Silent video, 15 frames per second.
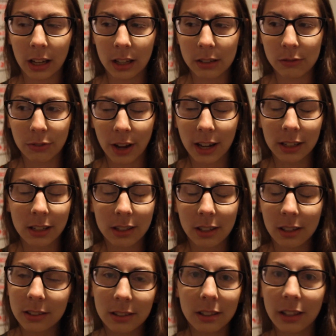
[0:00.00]
In fact, it's
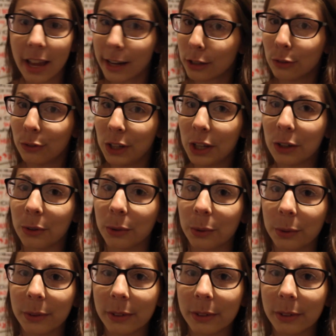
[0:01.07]
a select few.